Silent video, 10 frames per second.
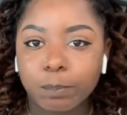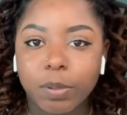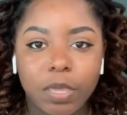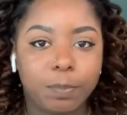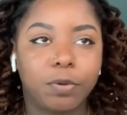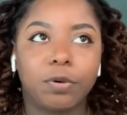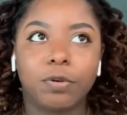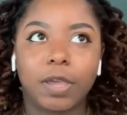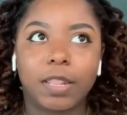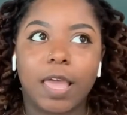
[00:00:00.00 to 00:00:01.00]

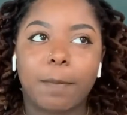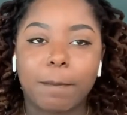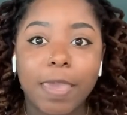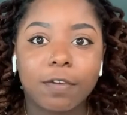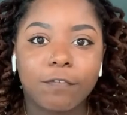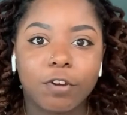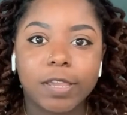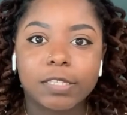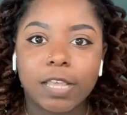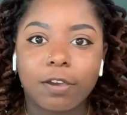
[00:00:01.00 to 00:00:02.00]
people and like make
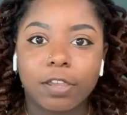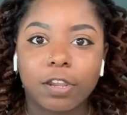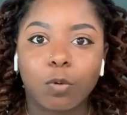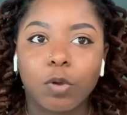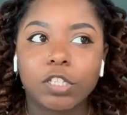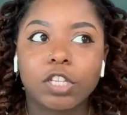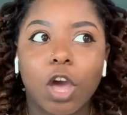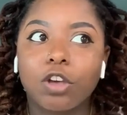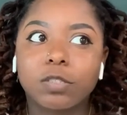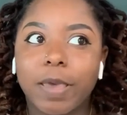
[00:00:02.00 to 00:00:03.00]
friends out here, which
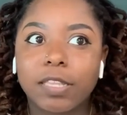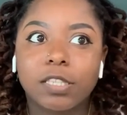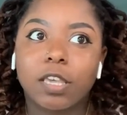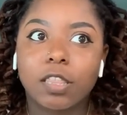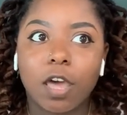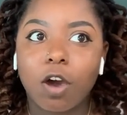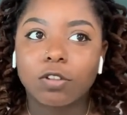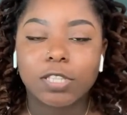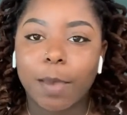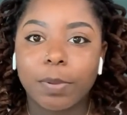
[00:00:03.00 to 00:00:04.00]
goes back to the
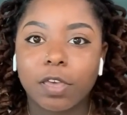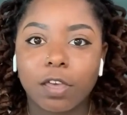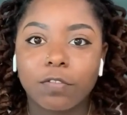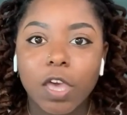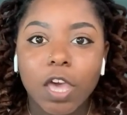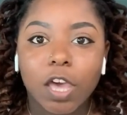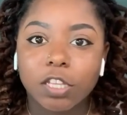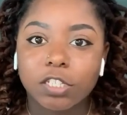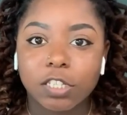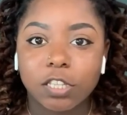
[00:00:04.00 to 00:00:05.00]
whole topic of
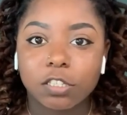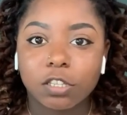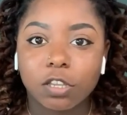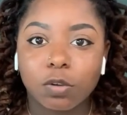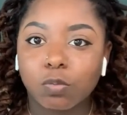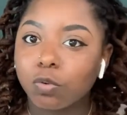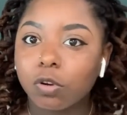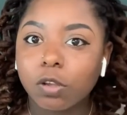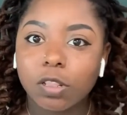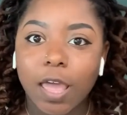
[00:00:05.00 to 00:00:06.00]
adjusting to
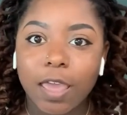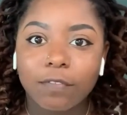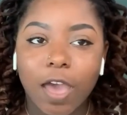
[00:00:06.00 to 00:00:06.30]
rural life.